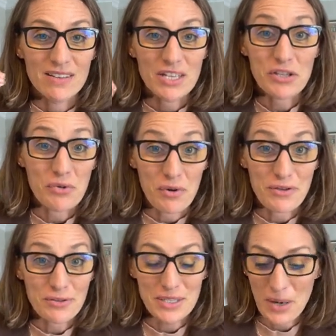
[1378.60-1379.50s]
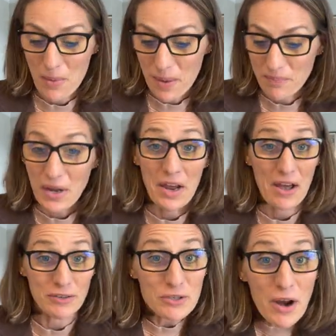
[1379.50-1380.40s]
says the reviews anyway. I
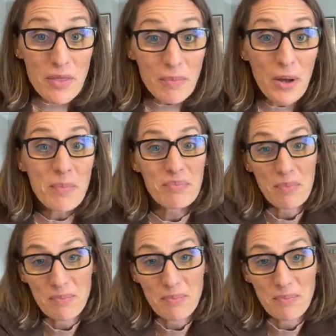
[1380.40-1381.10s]
haven't tried them all,